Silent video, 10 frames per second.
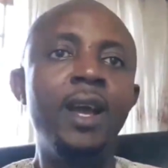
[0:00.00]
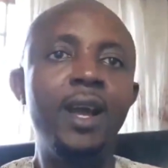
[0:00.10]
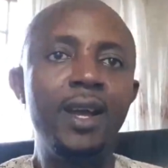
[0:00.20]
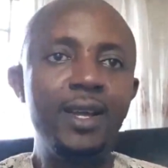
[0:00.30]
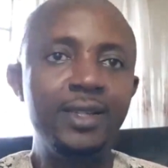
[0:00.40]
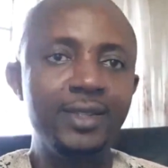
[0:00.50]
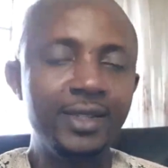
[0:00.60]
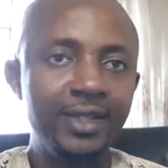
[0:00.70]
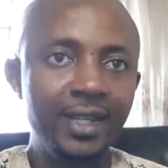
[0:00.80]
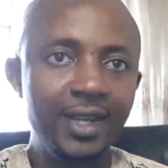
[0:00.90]
And
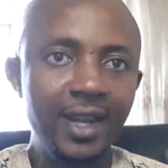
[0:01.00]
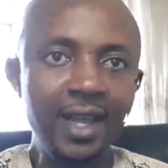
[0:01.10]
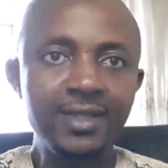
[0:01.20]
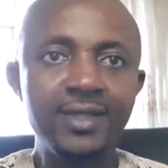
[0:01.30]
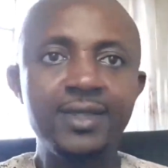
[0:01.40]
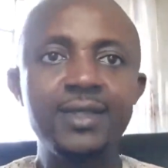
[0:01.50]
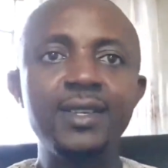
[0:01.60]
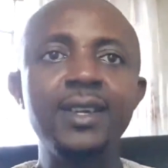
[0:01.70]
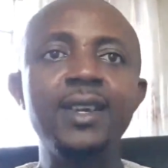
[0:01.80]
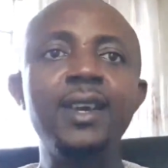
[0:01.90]
the last
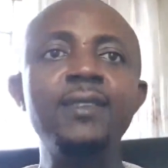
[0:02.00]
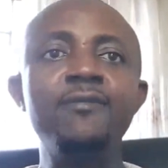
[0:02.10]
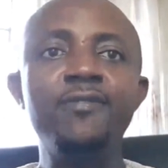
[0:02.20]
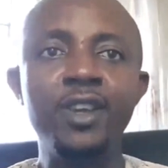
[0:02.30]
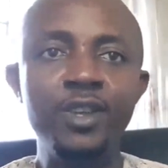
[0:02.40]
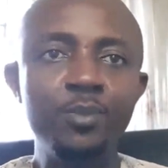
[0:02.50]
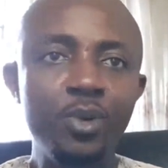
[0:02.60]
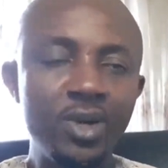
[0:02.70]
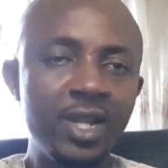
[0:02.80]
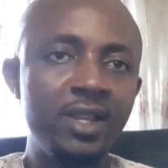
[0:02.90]
and very
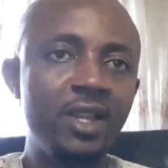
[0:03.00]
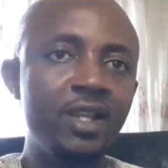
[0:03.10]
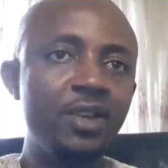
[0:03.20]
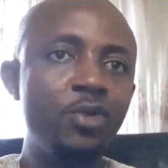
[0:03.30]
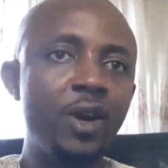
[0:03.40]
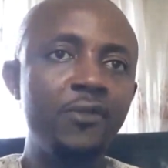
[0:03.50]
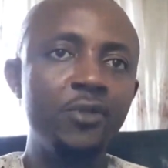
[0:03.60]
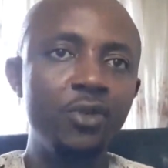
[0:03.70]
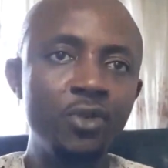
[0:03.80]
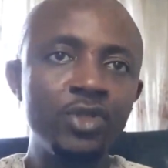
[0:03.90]
important thing that you
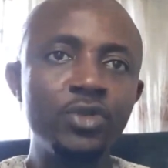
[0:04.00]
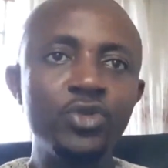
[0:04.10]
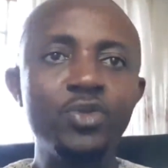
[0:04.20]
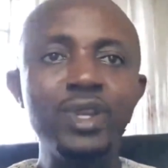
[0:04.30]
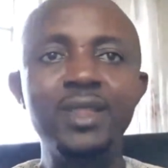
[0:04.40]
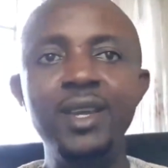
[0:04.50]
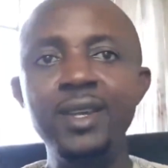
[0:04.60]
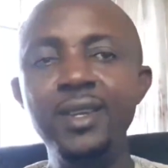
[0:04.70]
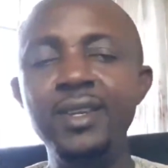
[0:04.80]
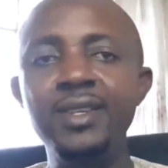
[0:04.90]
have also to
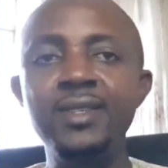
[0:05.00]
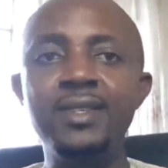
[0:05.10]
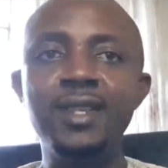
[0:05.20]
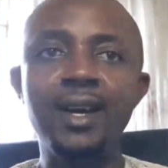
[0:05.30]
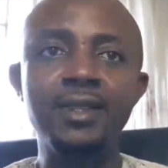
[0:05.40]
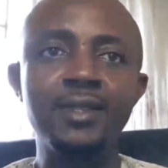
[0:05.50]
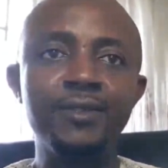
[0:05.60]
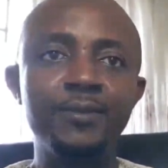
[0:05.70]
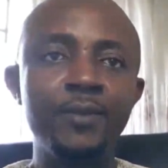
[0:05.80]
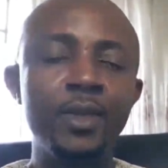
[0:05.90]
retain is that
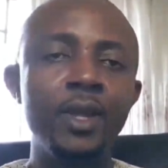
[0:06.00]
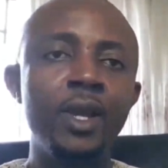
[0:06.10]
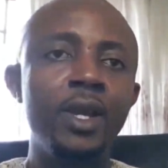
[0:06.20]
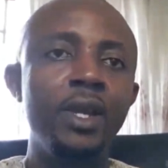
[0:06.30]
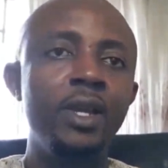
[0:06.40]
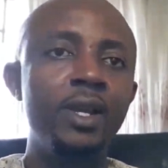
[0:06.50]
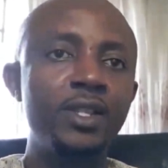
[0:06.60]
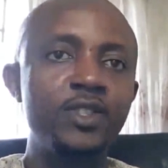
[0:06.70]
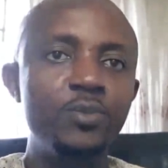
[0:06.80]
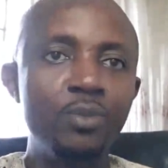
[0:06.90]
in
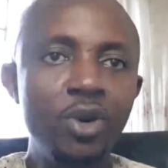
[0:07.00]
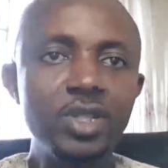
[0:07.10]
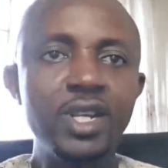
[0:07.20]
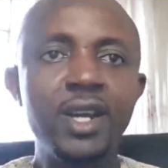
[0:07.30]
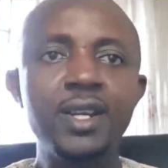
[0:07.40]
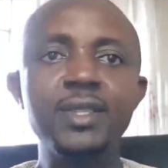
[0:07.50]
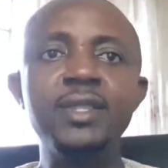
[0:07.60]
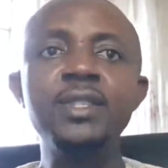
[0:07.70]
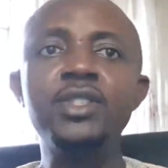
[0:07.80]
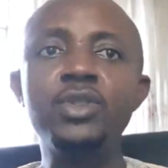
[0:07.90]
as much as
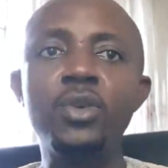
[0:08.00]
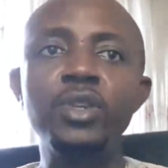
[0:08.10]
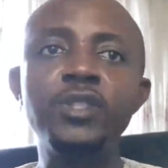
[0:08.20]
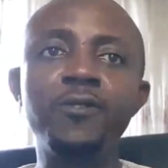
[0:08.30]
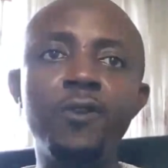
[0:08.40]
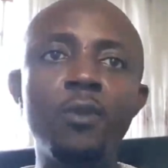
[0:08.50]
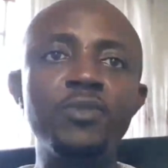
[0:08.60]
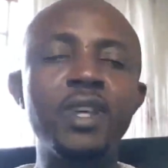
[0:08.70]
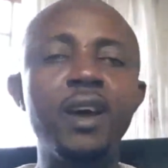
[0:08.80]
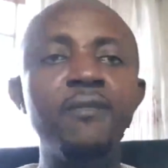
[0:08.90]
these storage
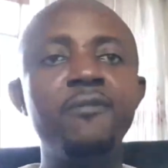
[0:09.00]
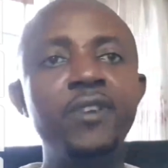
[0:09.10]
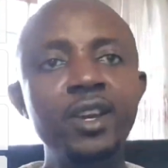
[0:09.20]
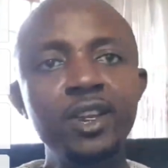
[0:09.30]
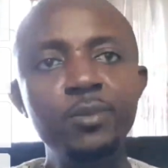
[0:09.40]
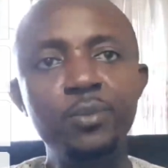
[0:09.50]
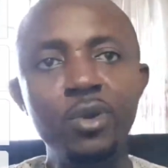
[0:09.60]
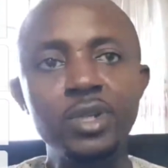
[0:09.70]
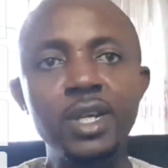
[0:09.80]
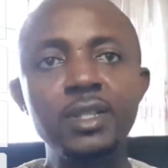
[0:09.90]
forms are very
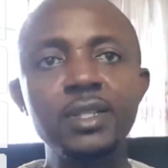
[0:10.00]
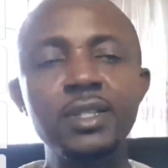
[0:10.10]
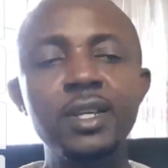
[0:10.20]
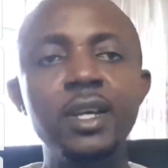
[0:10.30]
important